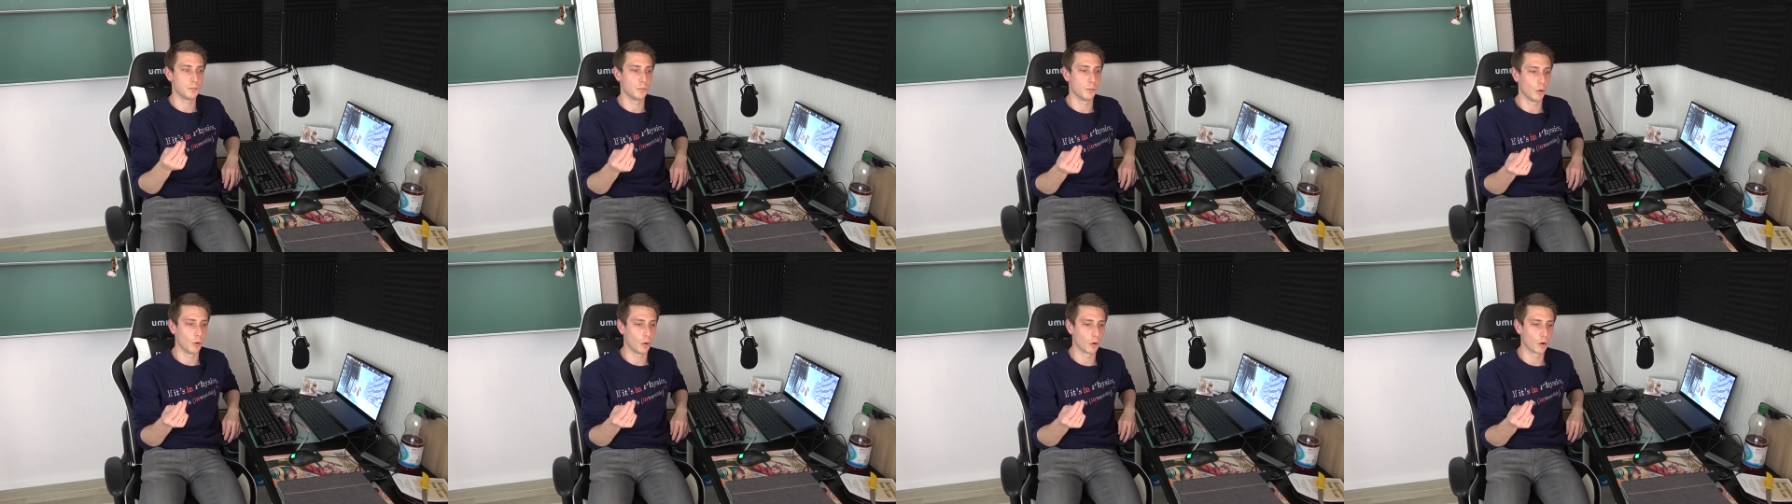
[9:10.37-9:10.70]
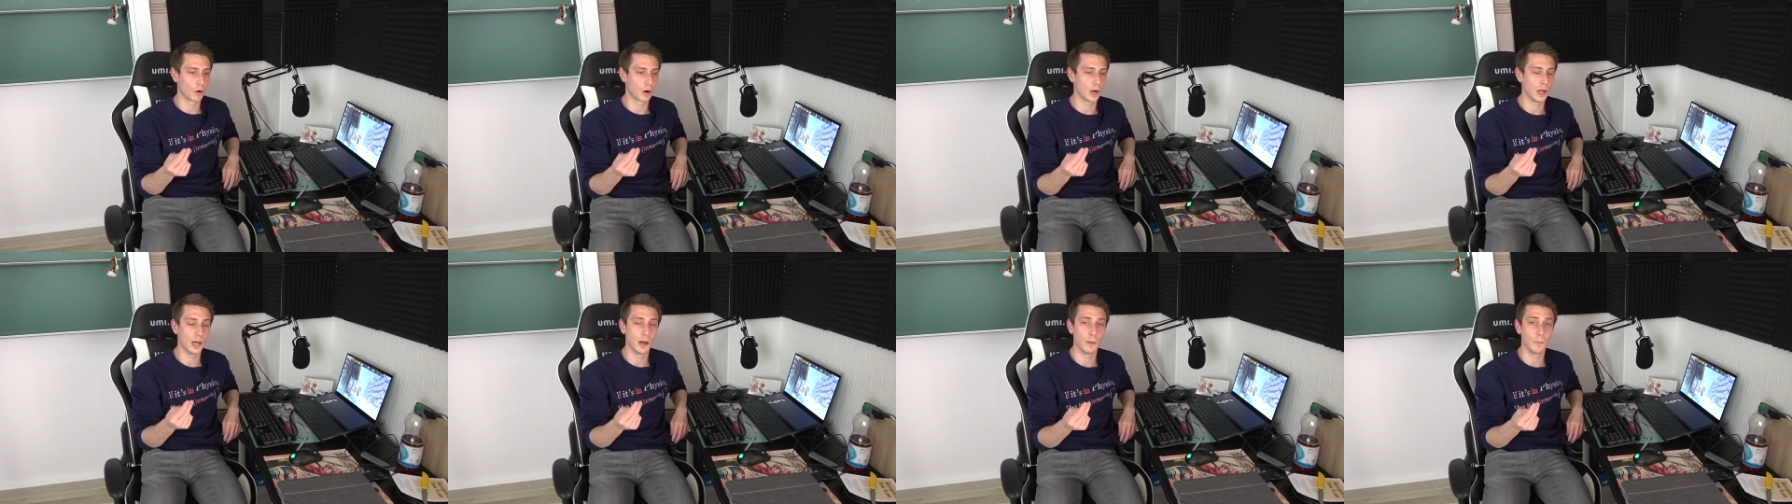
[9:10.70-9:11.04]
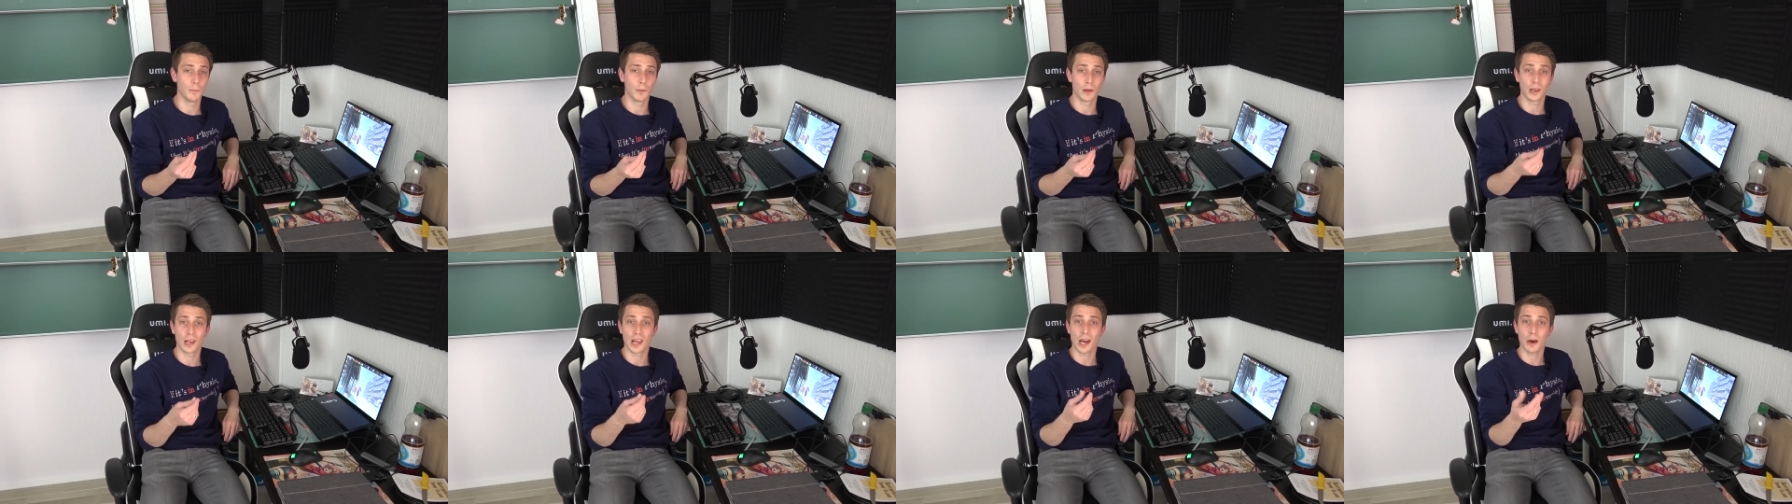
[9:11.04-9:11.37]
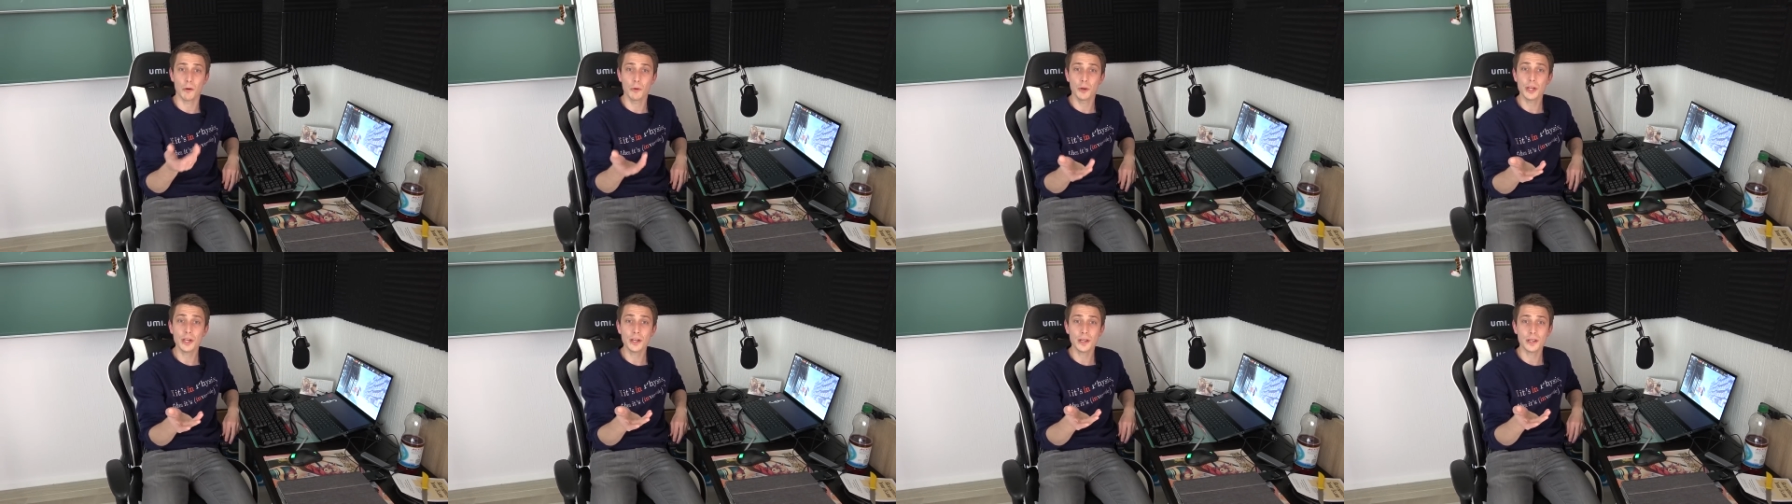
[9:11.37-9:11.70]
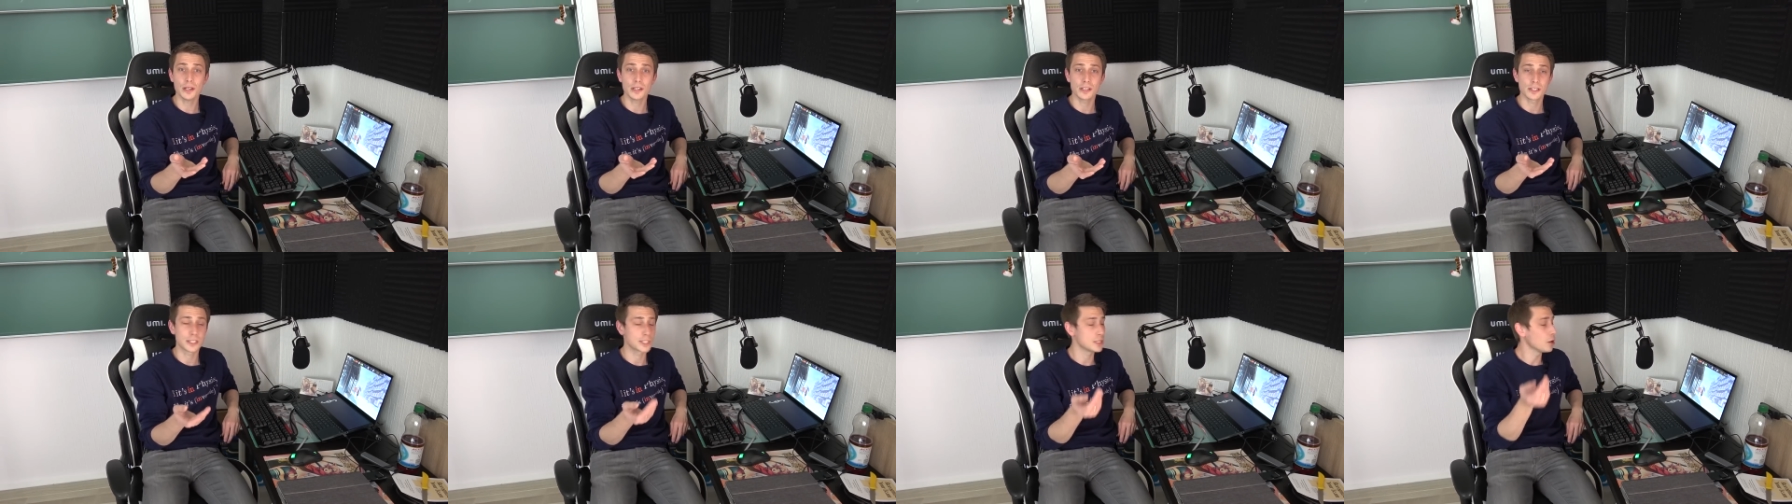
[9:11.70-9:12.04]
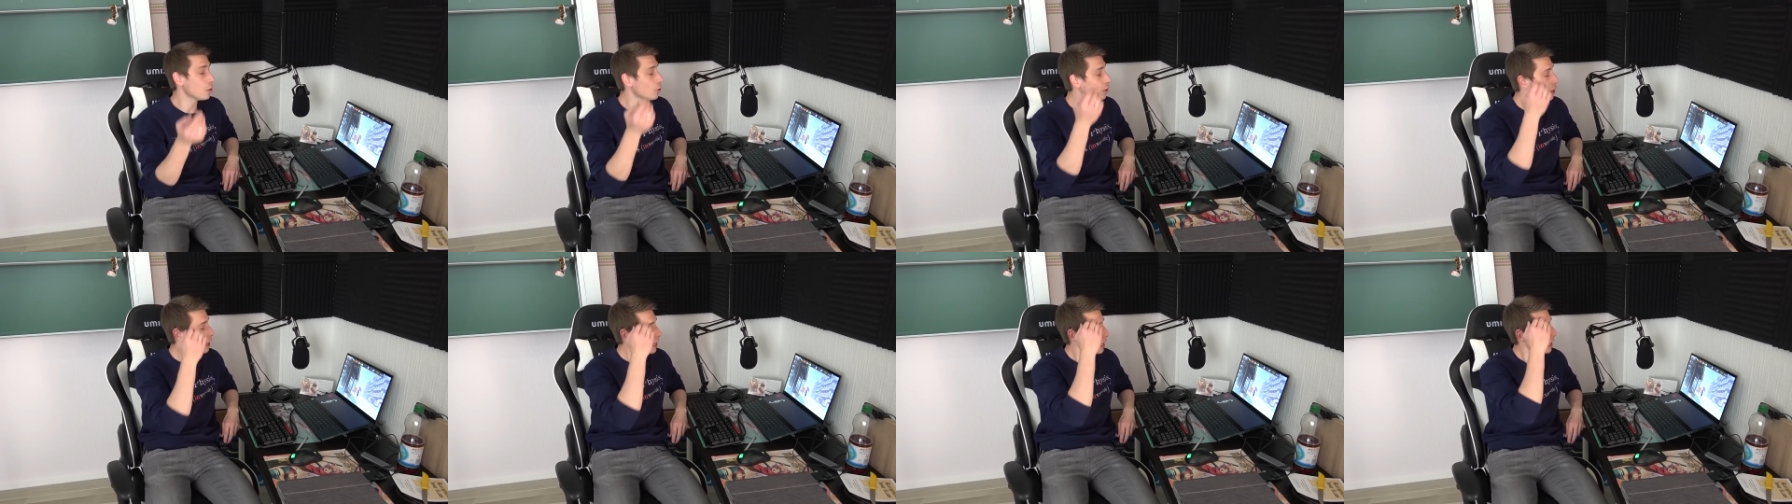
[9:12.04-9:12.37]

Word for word: more louder. So,